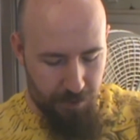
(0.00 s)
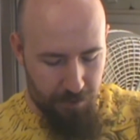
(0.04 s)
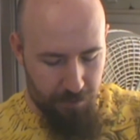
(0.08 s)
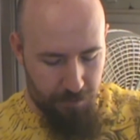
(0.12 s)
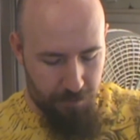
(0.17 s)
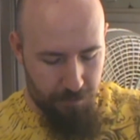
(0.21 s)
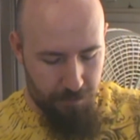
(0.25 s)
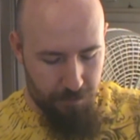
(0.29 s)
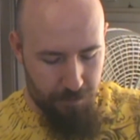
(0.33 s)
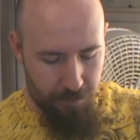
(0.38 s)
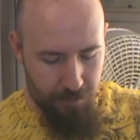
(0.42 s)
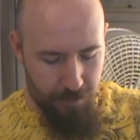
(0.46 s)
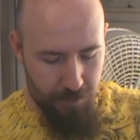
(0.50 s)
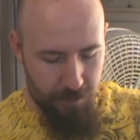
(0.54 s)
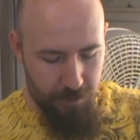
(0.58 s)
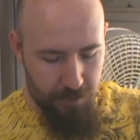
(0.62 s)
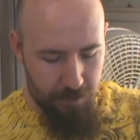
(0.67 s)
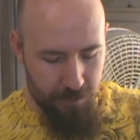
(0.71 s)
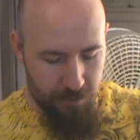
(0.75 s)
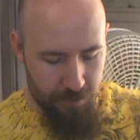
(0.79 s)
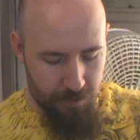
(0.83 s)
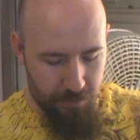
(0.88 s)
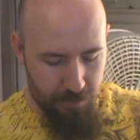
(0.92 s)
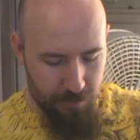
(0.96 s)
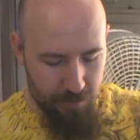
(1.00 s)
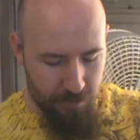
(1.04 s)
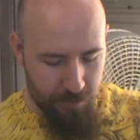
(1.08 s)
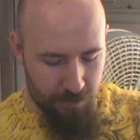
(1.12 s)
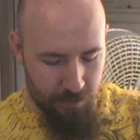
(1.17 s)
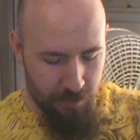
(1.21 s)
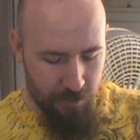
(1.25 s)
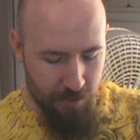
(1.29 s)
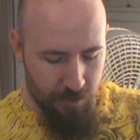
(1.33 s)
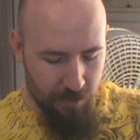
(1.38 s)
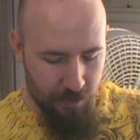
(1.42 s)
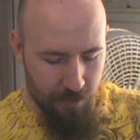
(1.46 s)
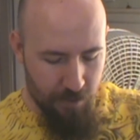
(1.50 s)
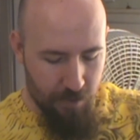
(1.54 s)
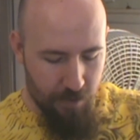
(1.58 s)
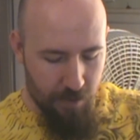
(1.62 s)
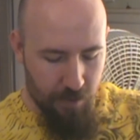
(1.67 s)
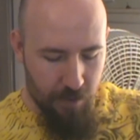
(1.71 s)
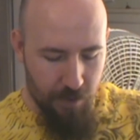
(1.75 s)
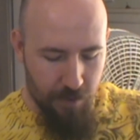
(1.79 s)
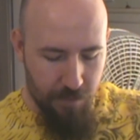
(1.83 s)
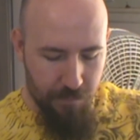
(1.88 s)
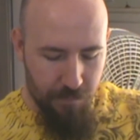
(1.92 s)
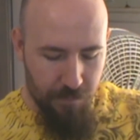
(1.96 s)
Go in there.
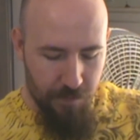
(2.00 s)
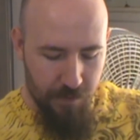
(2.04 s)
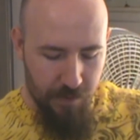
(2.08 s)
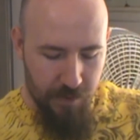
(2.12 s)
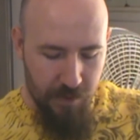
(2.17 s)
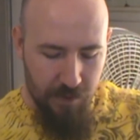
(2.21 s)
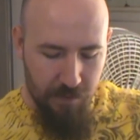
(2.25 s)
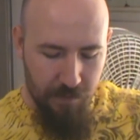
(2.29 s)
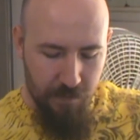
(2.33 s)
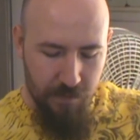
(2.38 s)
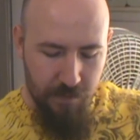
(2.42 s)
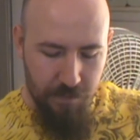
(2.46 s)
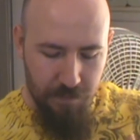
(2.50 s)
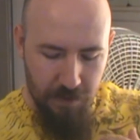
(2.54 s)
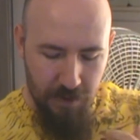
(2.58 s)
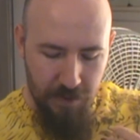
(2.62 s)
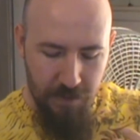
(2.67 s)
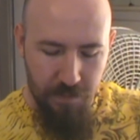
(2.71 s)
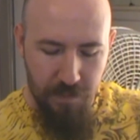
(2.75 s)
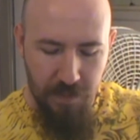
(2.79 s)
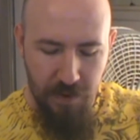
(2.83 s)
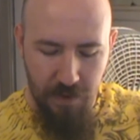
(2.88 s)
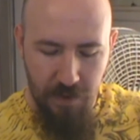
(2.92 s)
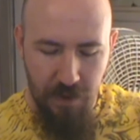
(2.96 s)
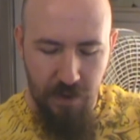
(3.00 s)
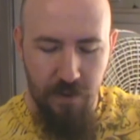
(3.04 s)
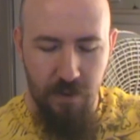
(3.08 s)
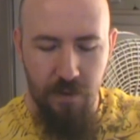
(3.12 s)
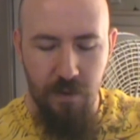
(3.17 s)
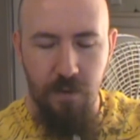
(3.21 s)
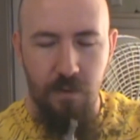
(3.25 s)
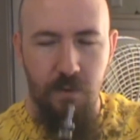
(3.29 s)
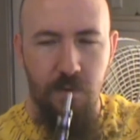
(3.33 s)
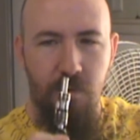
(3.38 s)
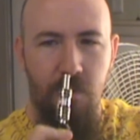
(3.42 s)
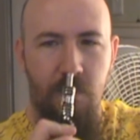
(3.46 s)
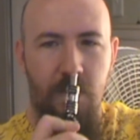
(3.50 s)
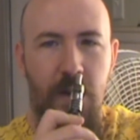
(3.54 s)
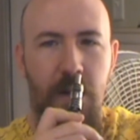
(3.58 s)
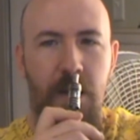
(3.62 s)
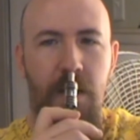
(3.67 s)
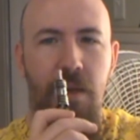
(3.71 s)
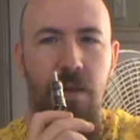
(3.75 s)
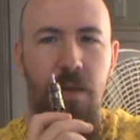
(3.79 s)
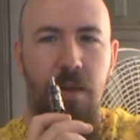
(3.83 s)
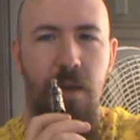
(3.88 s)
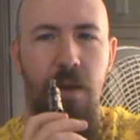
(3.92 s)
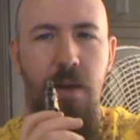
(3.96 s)
Kind of feels like this might be getting a little
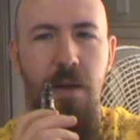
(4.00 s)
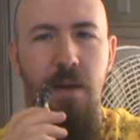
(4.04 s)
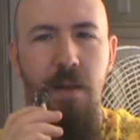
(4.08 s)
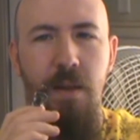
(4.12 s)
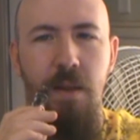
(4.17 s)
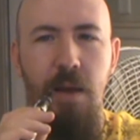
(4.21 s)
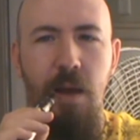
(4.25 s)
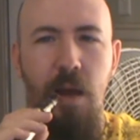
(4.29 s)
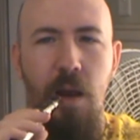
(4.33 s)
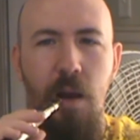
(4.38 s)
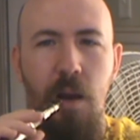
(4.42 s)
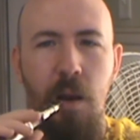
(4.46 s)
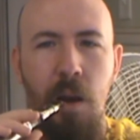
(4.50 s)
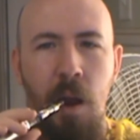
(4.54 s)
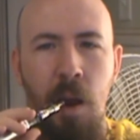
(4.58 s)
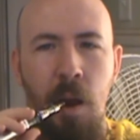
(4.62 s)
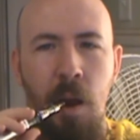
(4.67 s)
dry at the end of that.